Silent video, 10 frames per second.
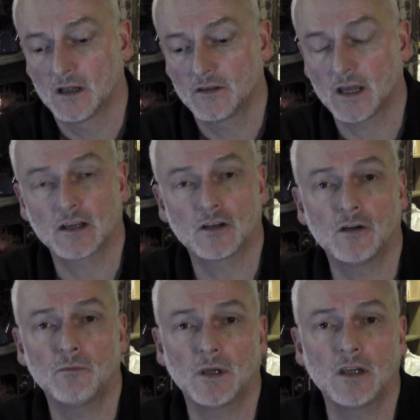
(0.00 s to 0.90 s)
that
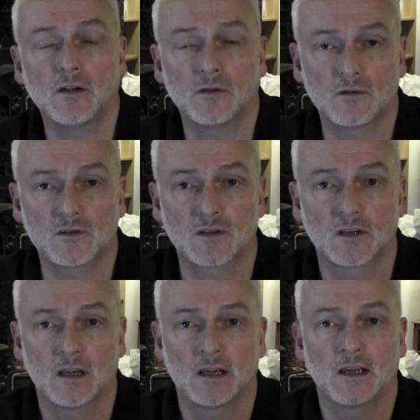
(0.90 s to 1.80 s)
could be used
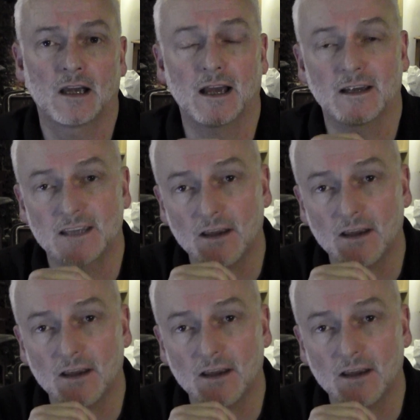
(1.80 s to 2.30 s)
as